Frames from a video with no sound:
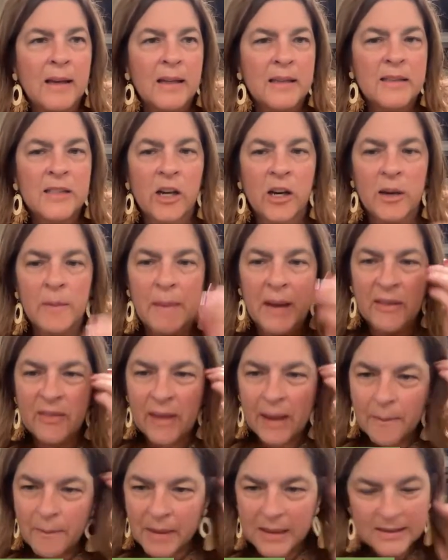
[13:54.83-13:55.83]
Sorry about
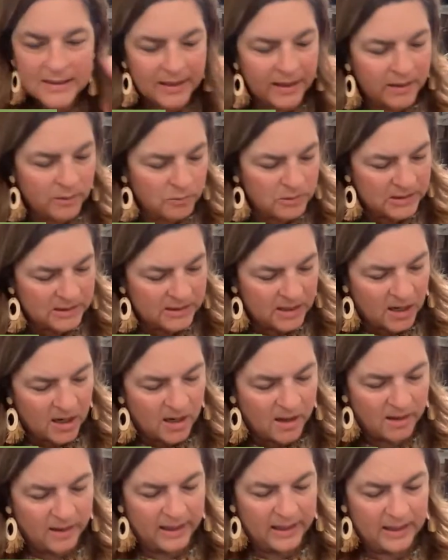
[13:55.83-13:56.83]
that. My son was
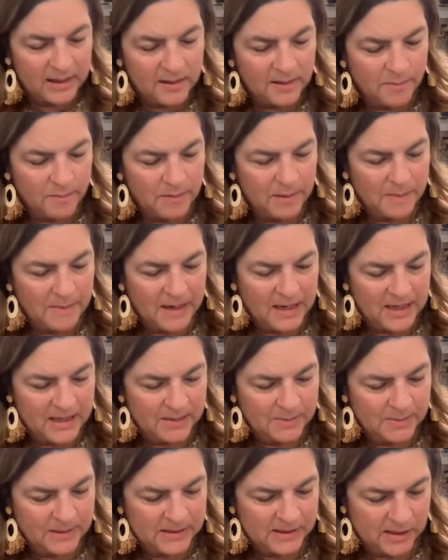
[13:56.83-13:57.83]
calling, but my
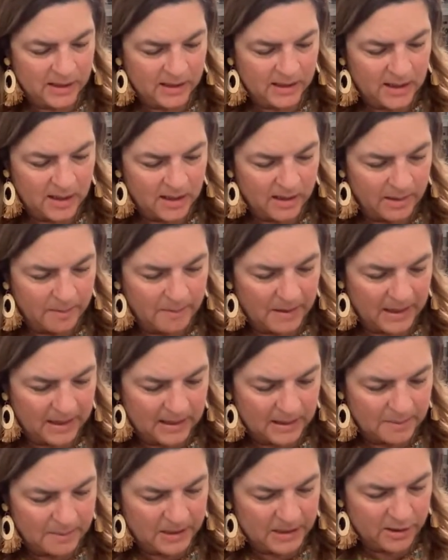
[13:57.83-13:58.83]
husband's going to call him back.
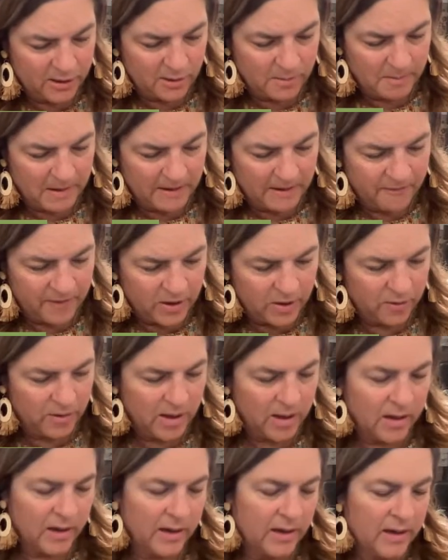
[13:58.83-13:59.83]
Let me turn my phone
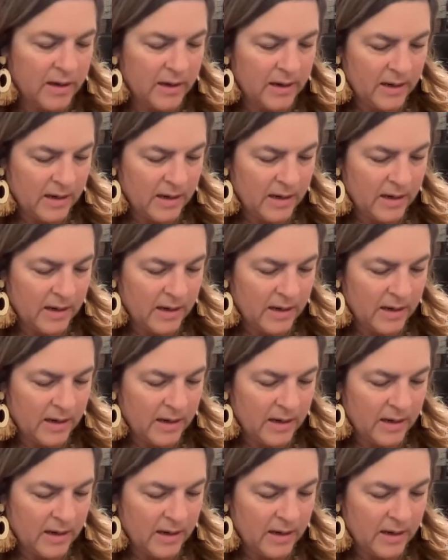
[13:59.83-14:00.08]
on.